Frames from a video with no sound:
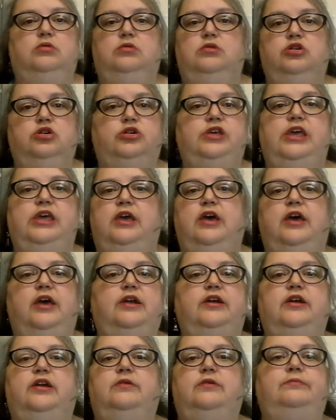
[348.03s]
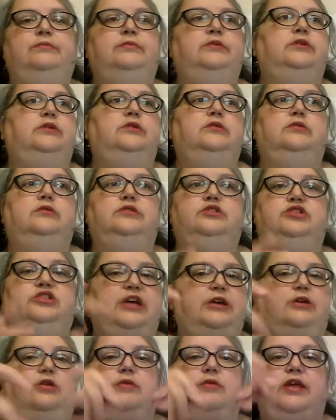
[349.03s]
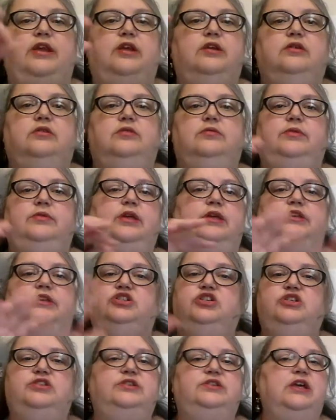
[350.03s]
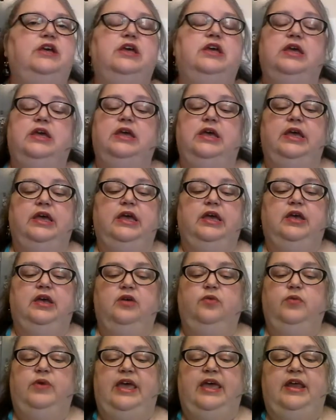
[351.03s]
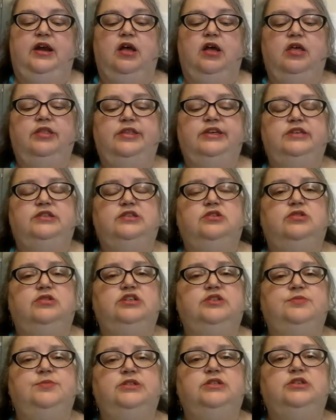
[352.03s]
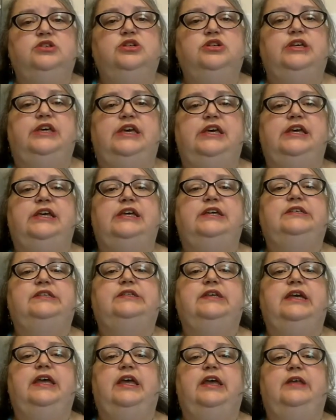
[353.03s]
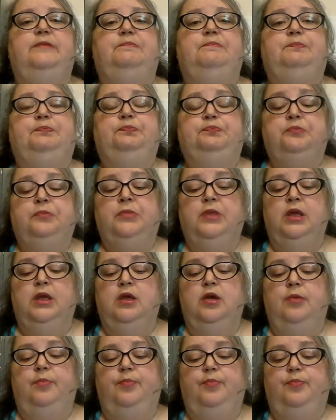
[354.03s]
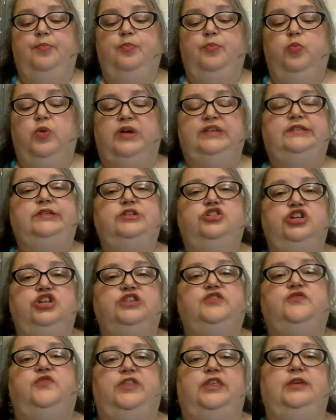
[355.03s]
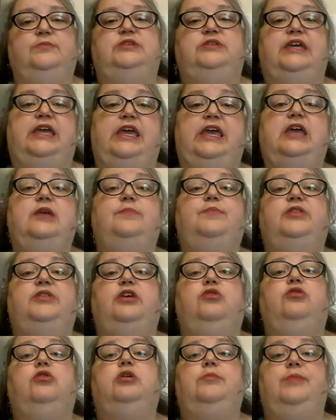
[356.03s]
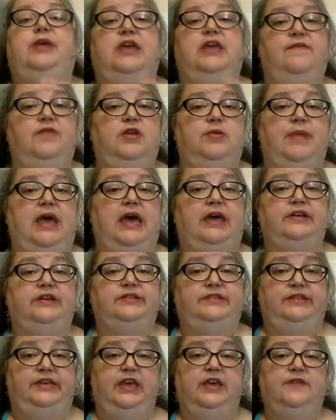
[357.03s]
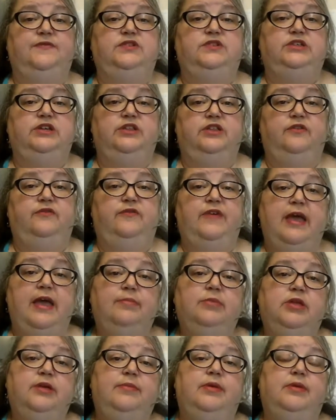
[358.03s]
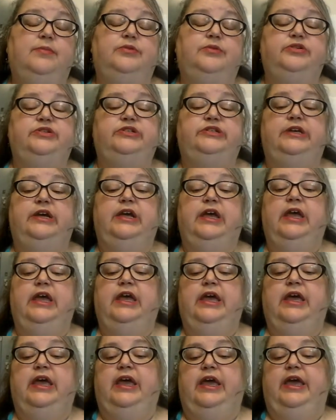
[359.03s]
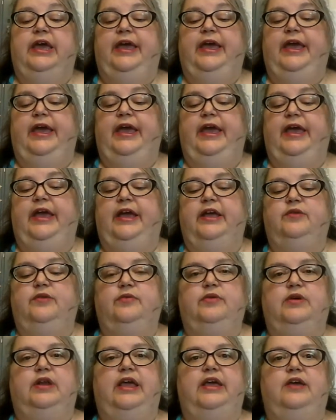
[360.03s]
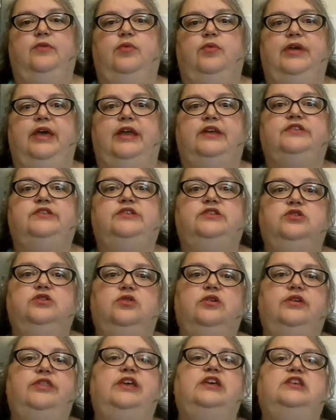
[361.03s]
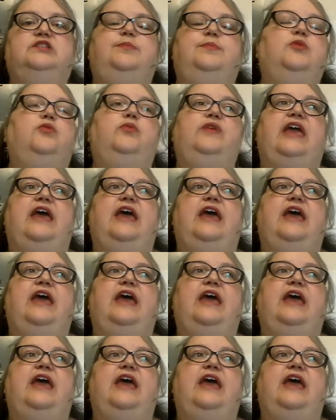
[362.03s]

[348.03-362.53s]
cookie cutted them and decorated them. We had all these Christmas cookies, and wasn't just for them to eat, but they were going to be giving them out as gifts to their family members. And we're like, we got to store these, but we